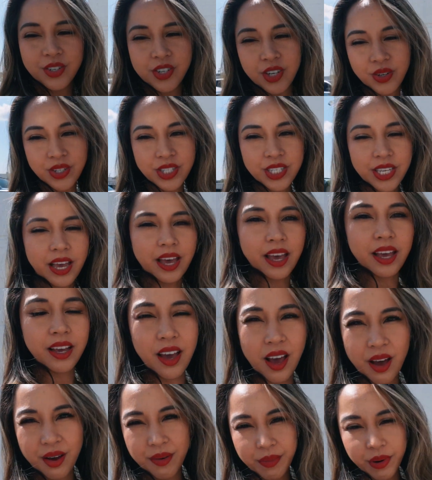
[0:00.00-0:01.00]
Gtr
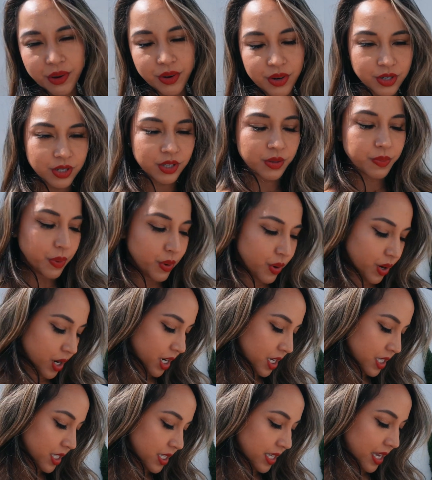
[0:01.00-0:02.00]

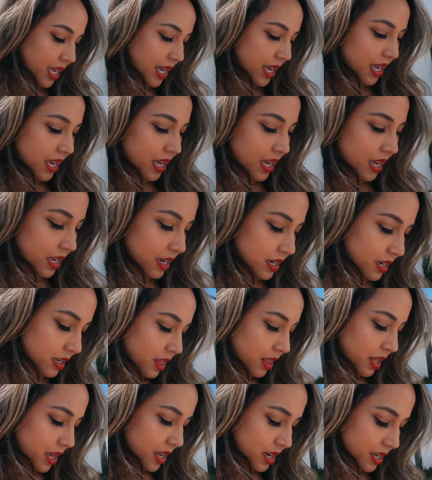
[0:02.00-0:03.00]
Motorsports, and
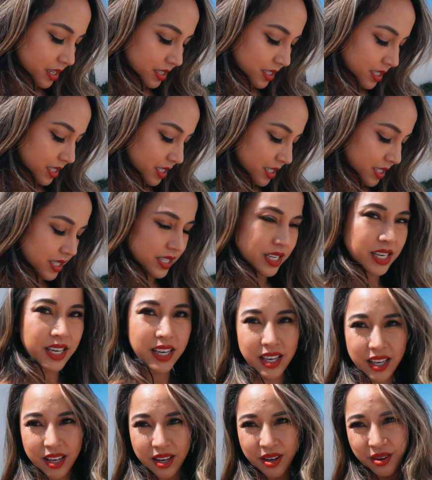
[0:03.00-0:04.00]
let's
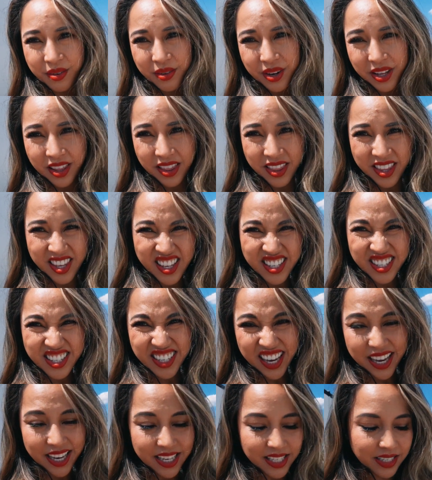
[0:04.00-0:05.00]
see what these
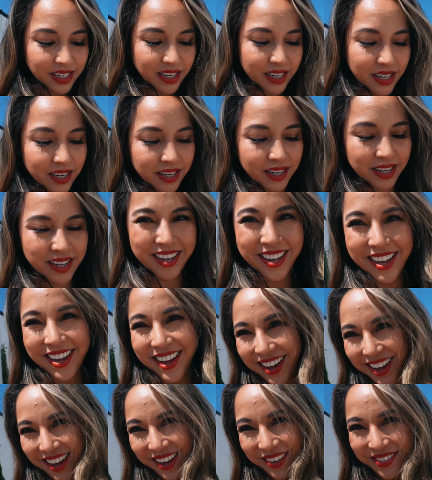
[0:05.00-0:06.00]
guys are
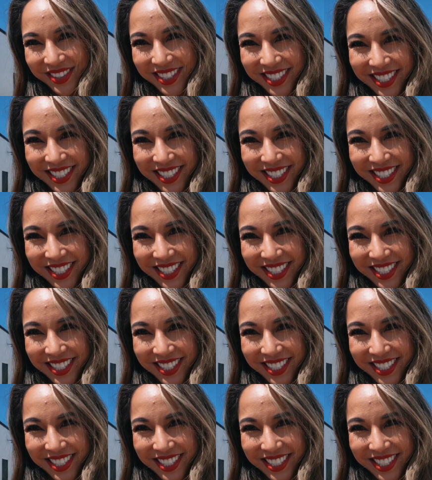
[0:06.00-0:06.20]
up